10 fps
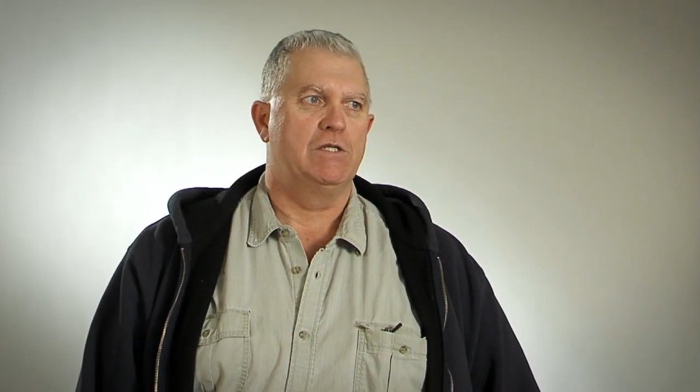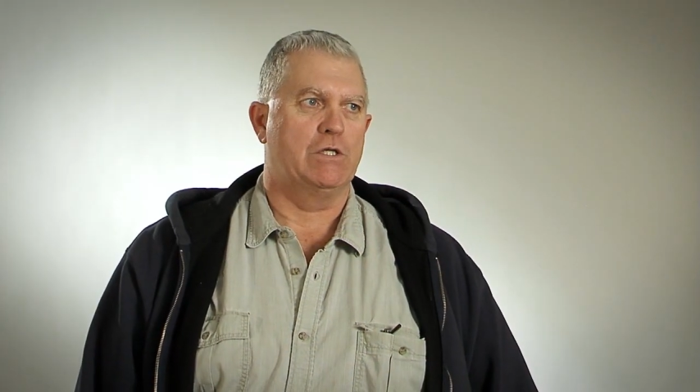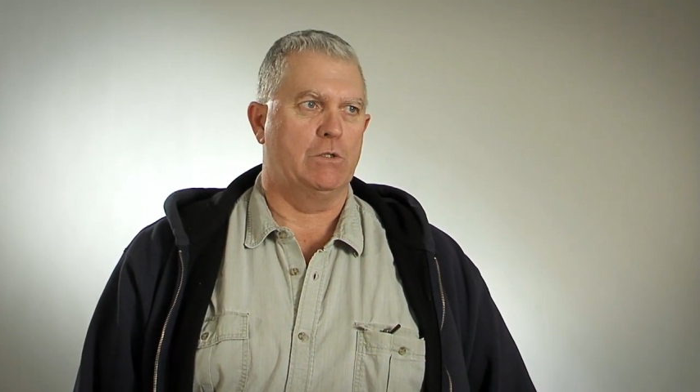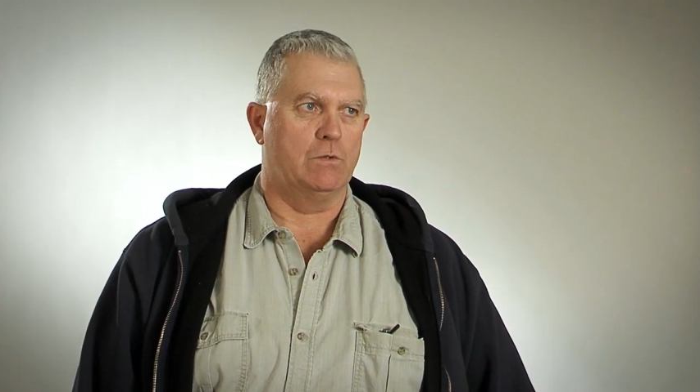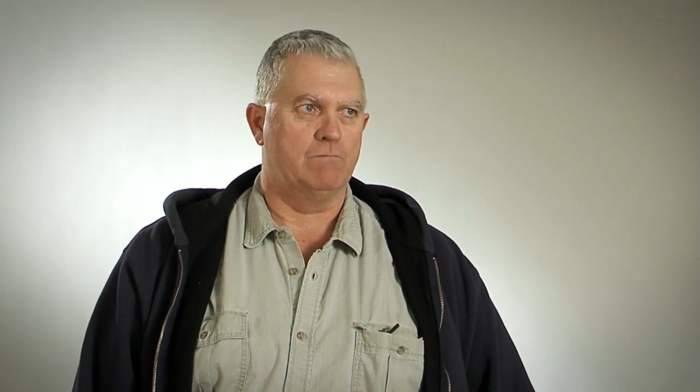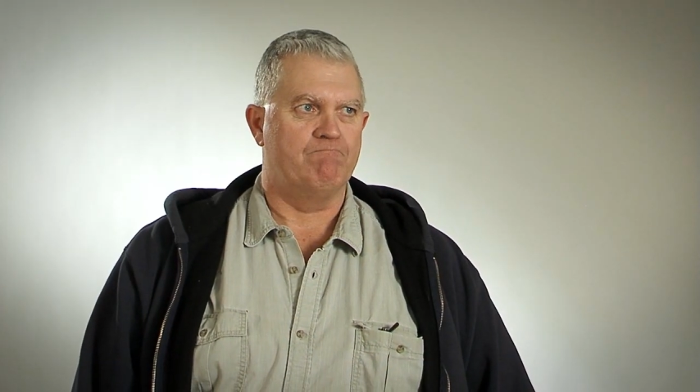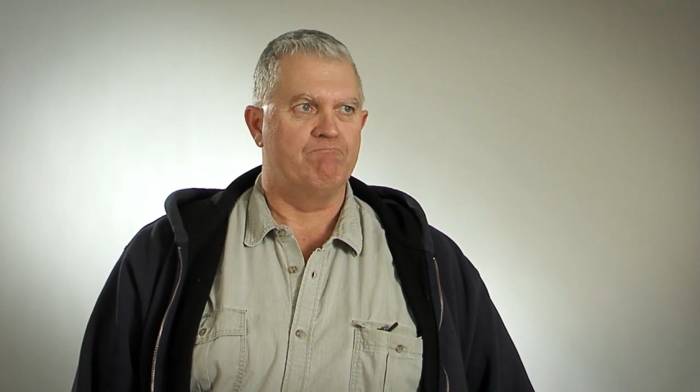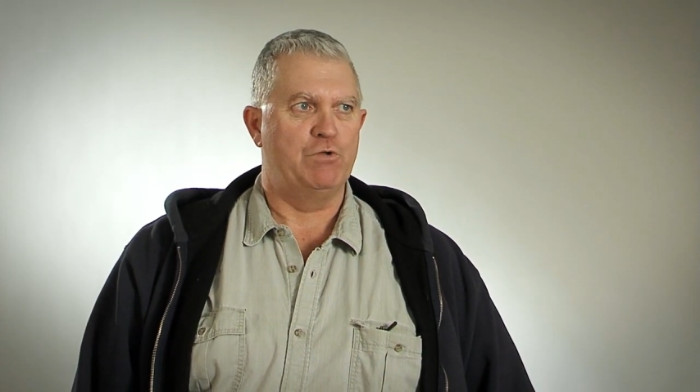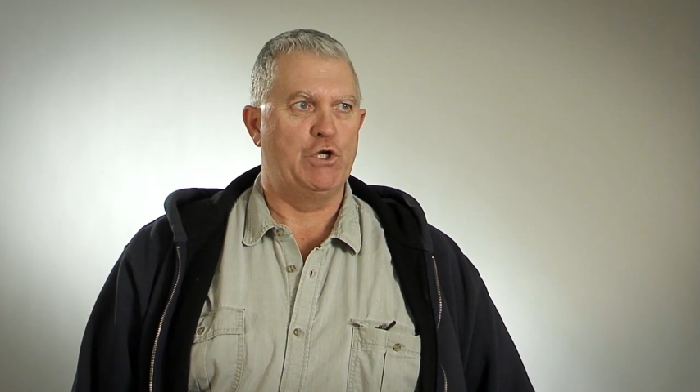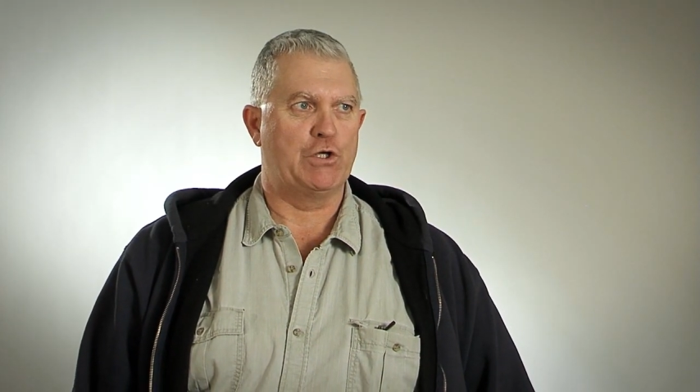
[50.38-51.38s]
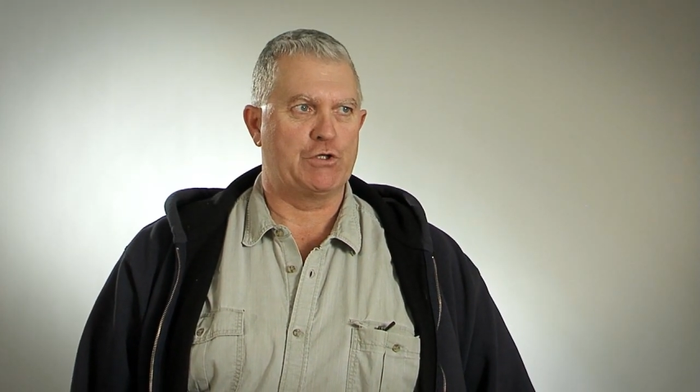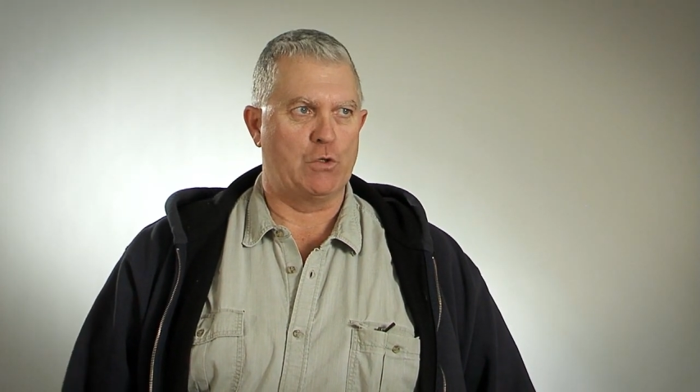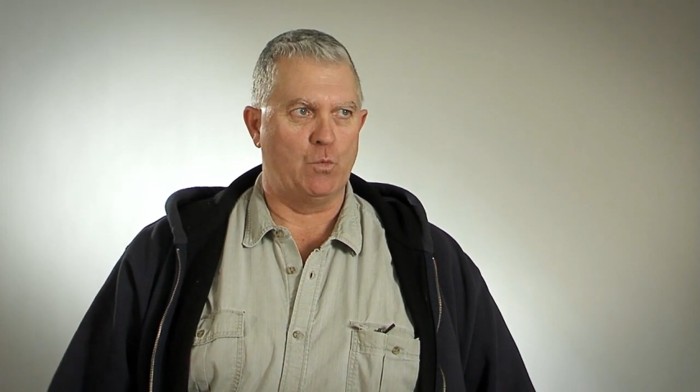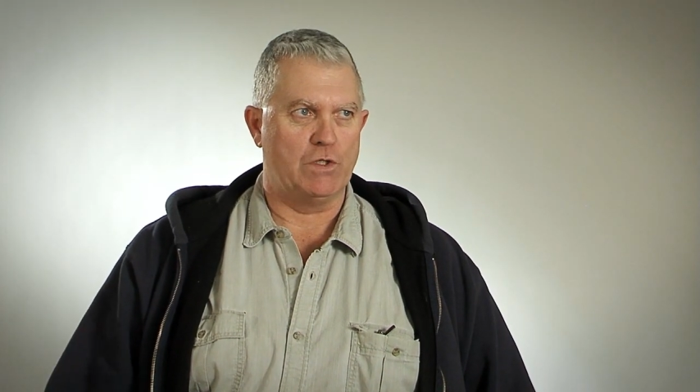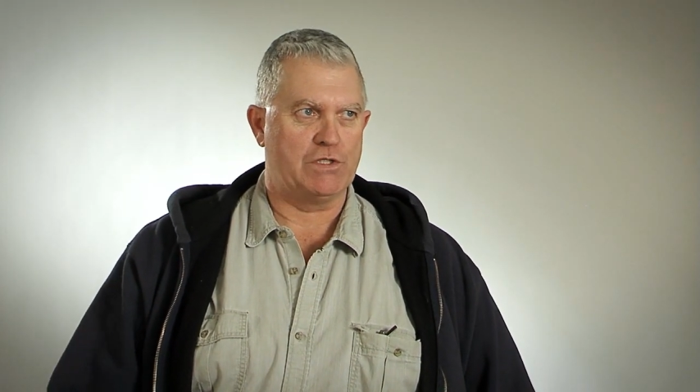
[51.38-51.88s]
So you can
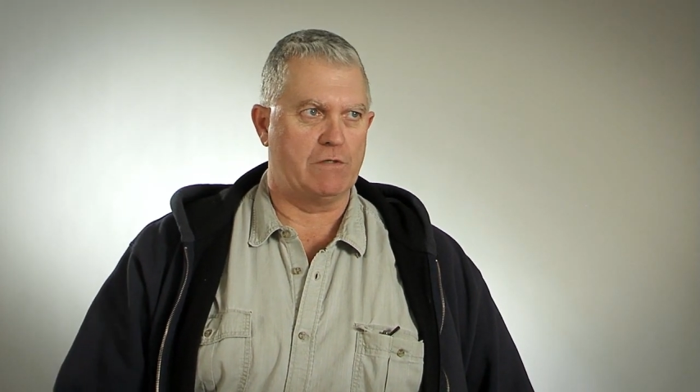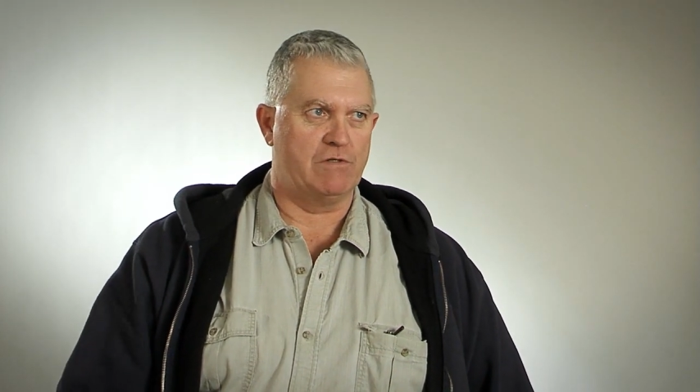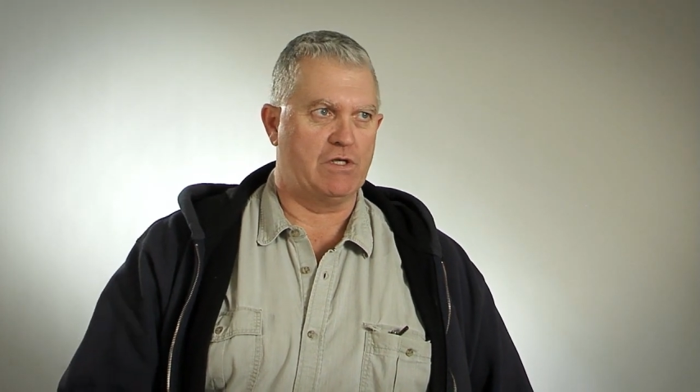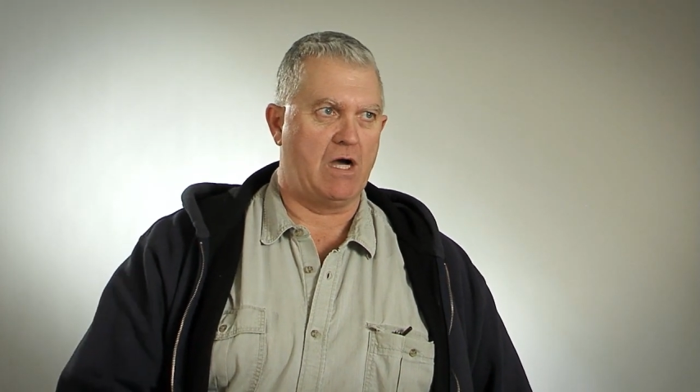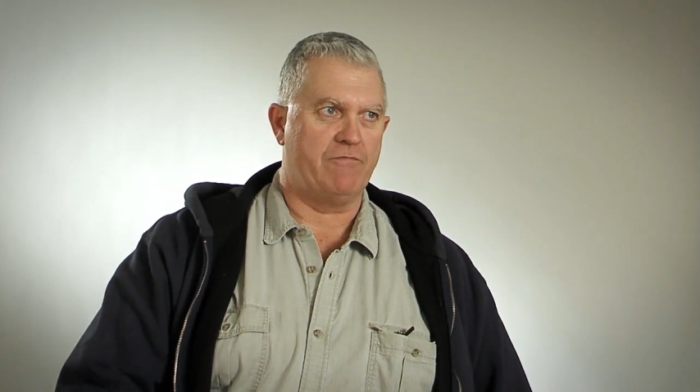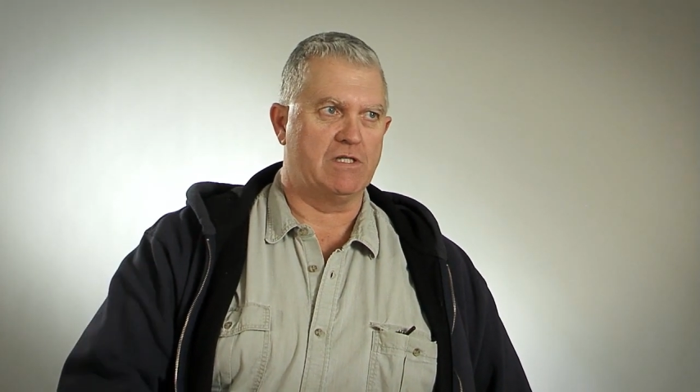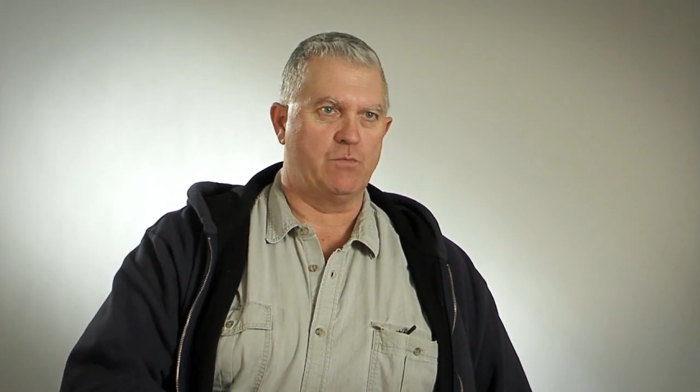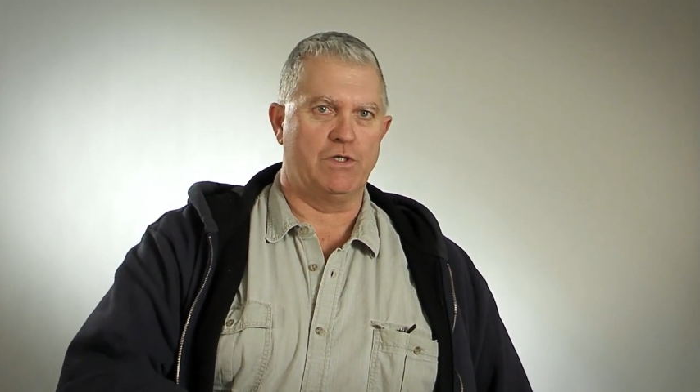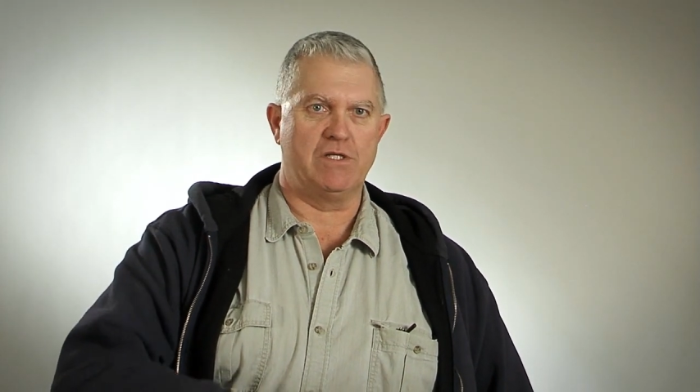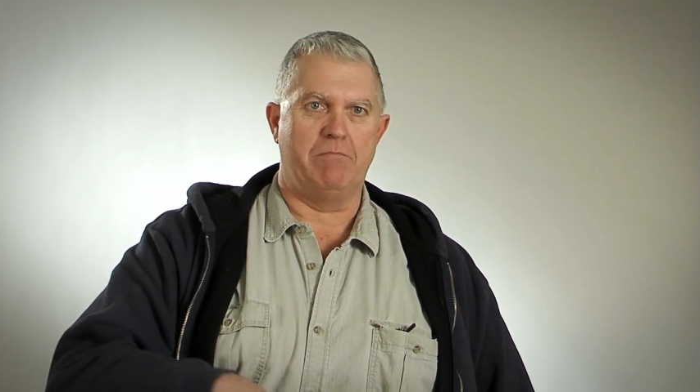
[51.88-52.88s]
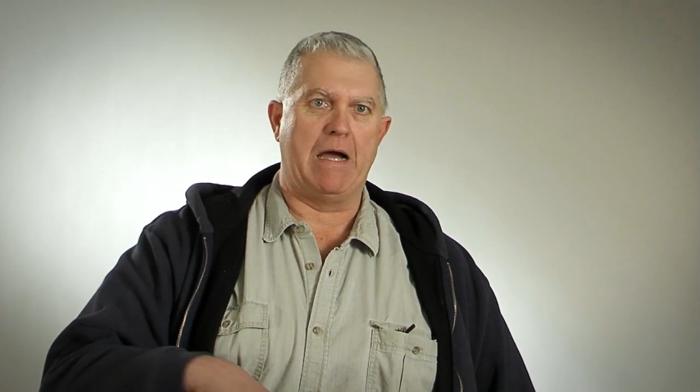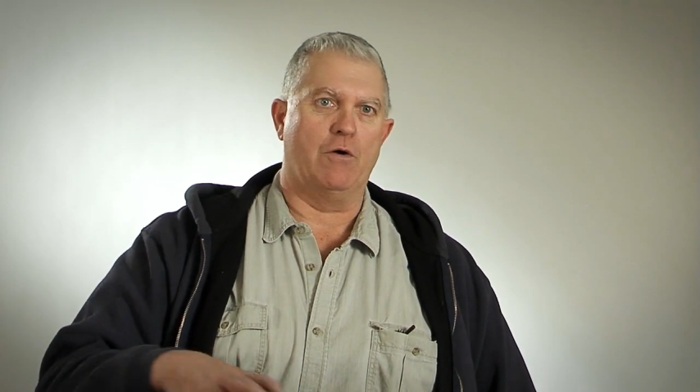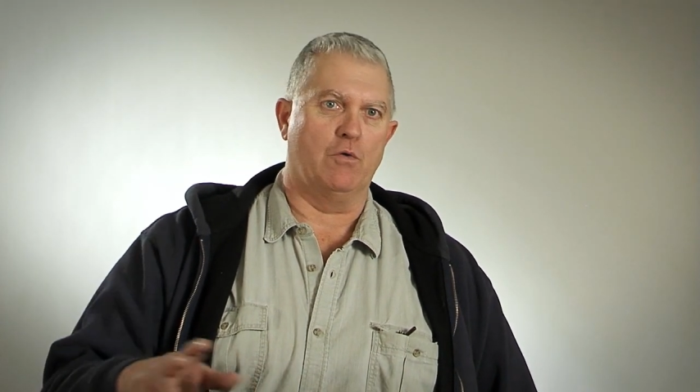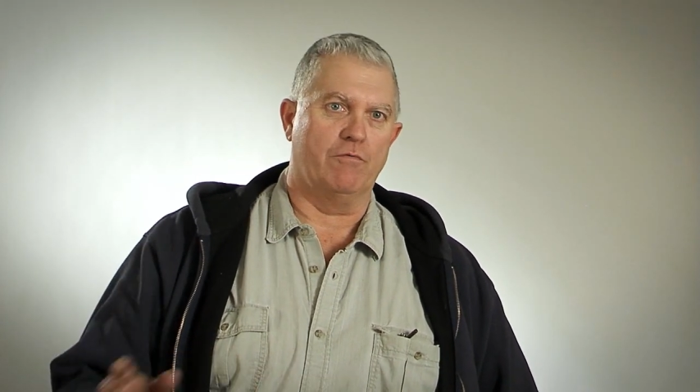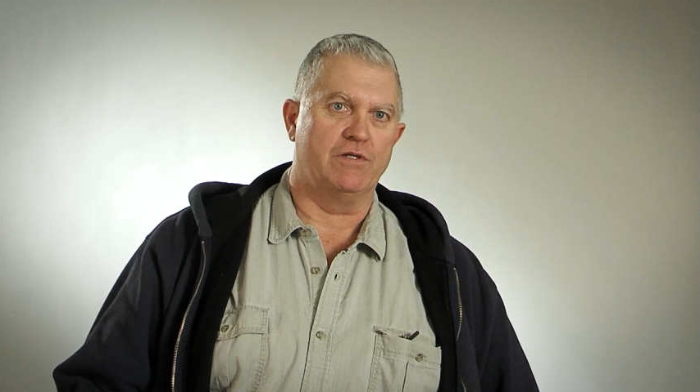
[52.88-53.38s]
turn one service off and switch the
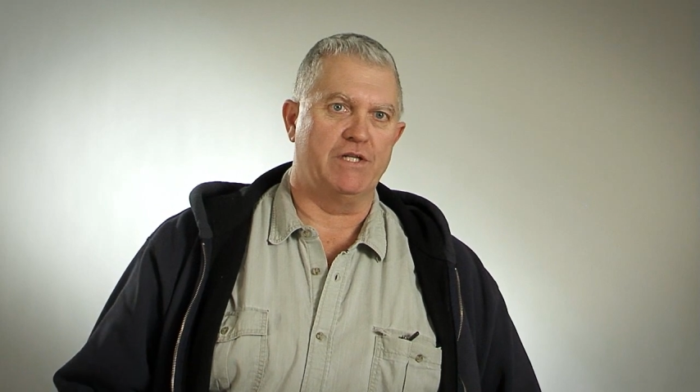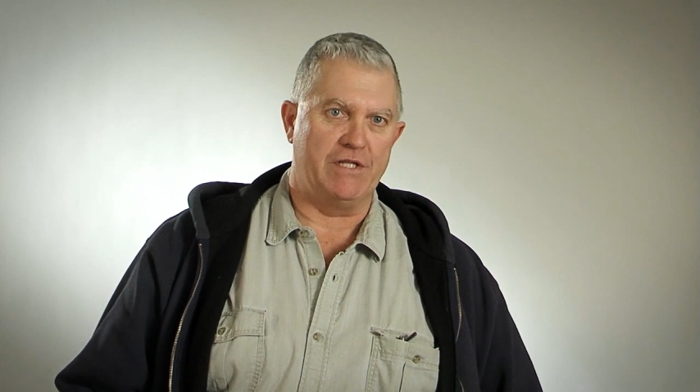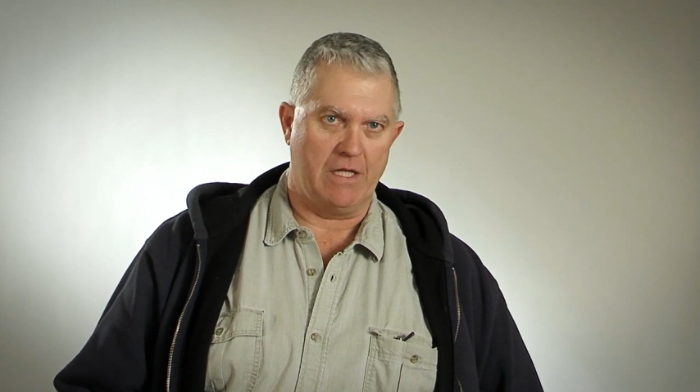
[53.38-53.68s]
power over to